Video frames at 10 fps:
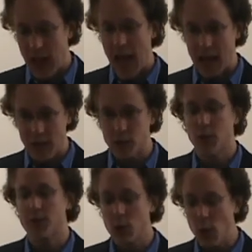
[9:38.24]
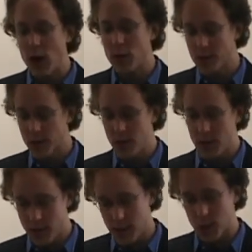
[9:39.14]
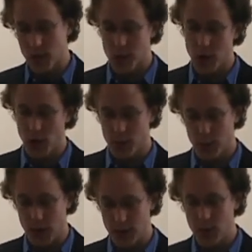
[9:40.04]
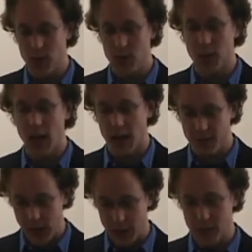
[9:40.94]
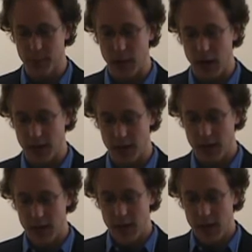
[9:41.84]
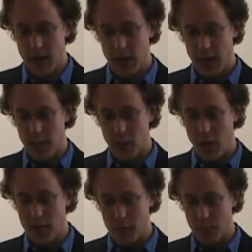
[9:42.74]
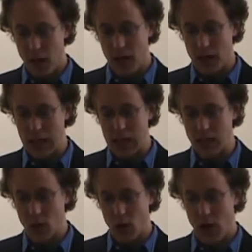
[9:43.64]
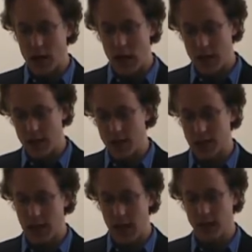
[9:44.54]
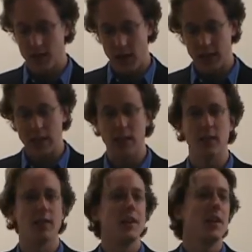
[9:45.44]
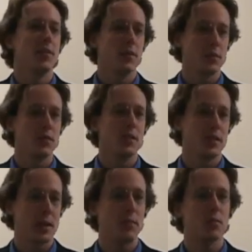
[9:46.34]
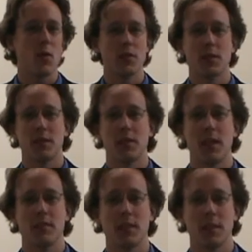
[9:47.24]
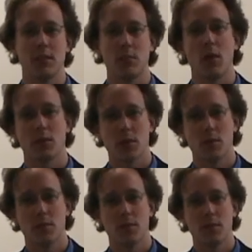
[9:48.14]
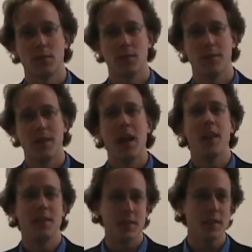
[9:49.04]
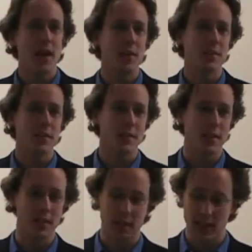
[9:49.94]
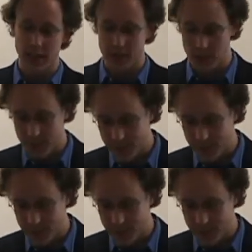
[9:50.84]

And after a few hours of reading the source code, my students and I found a bug. The bug is on this line right here. They're using double quotes instead of single quotes. This allowed us to steal the election.